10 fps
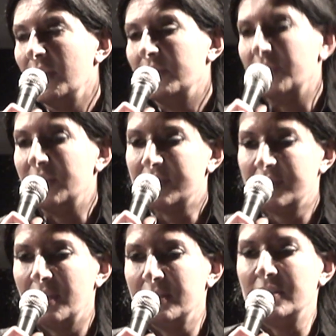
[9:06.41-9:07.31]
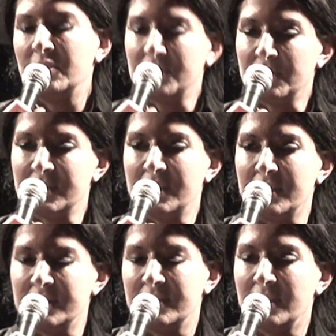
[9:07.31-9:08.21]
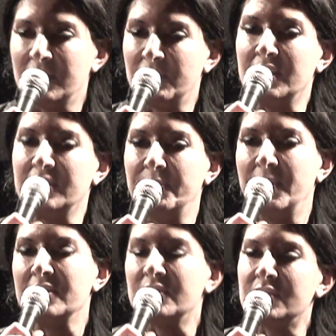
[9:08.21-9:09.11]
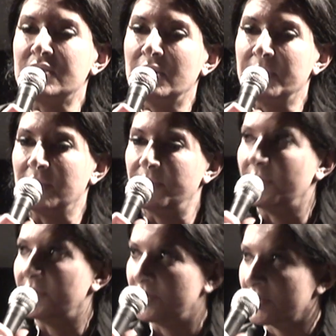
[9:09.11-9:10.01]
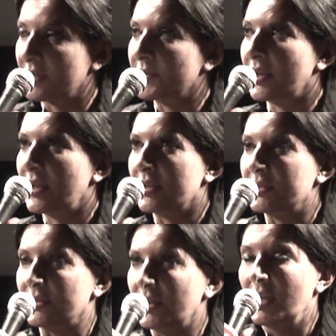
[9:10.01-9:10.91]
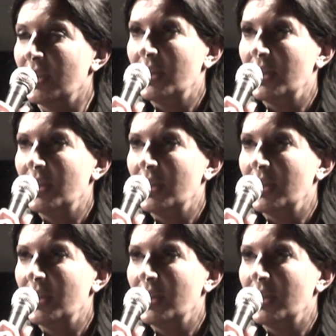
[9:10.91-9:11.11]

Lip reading: to understand that your success, it really depends on so many people working behind you.